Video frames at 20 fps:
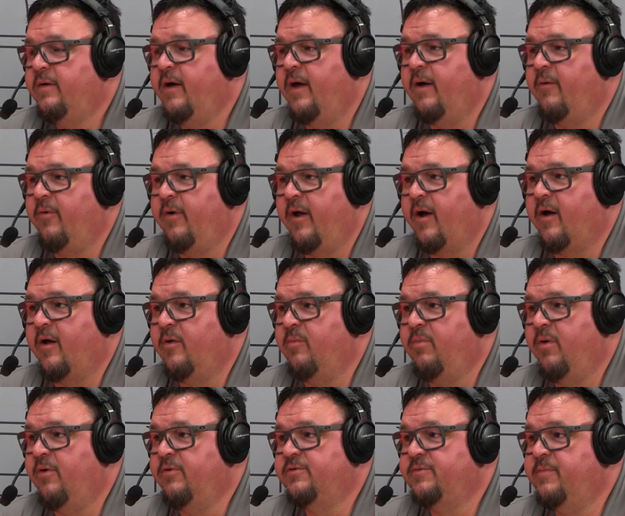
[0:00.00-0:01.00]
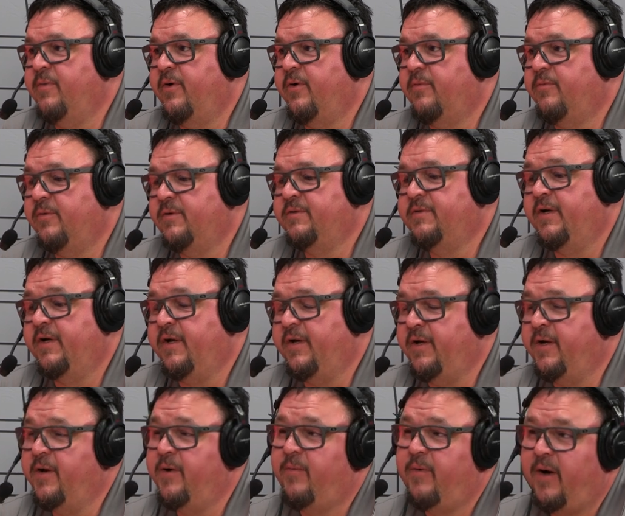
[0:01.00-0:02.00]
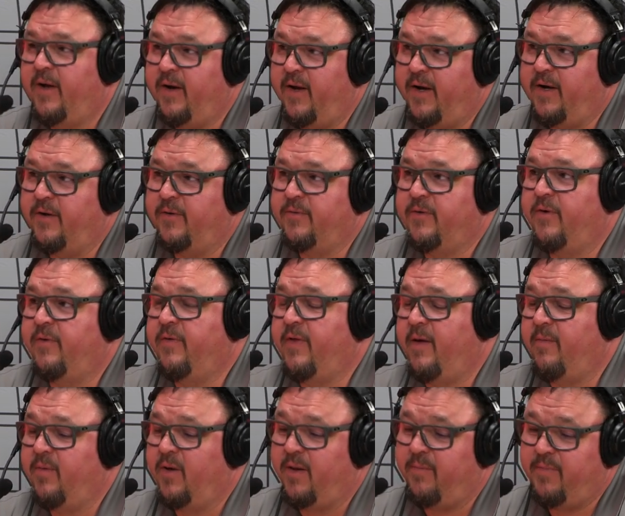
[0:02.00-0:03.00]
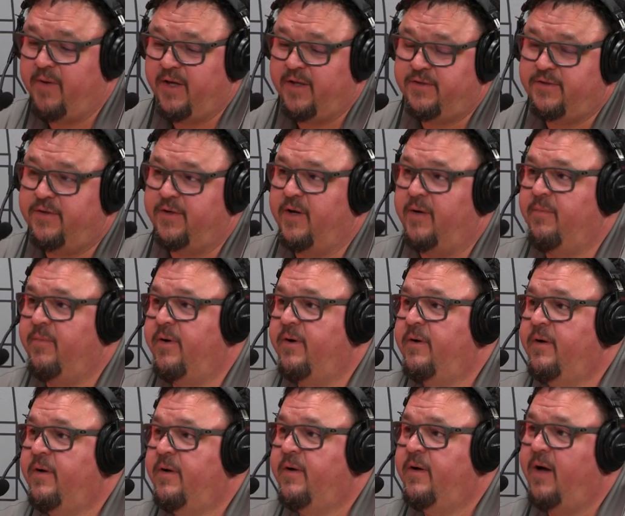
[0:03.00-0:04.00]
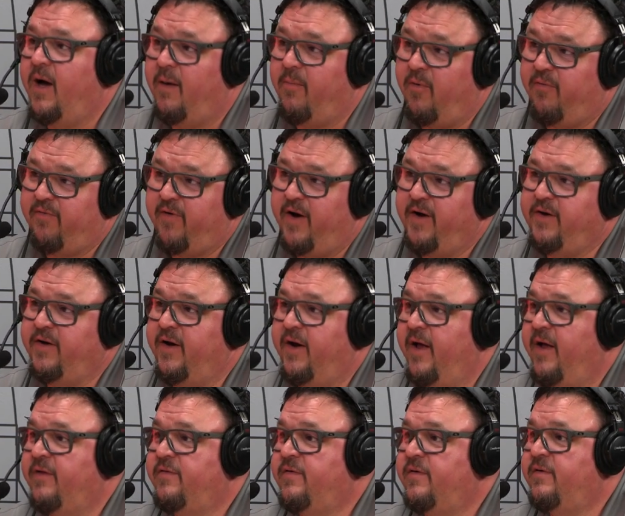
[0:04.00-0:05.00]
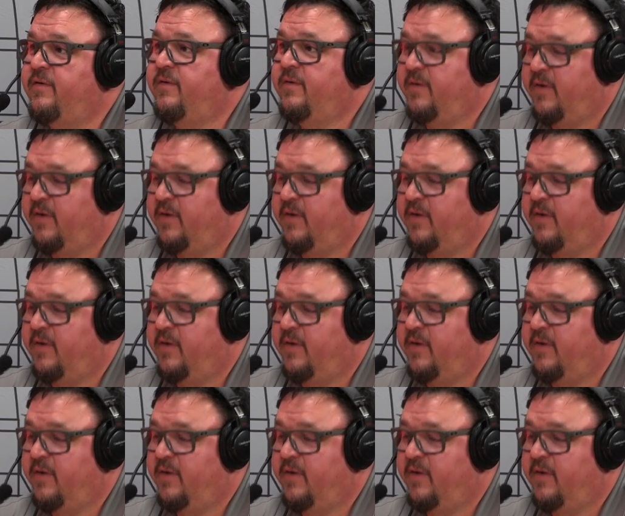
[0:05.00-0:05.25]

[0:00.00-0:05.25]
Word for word: Yeah. We're not going to blow smoke. We'll yeah, tell you, yeah. you know what? I don't know that, but let me get your number. I'm going to find you an answer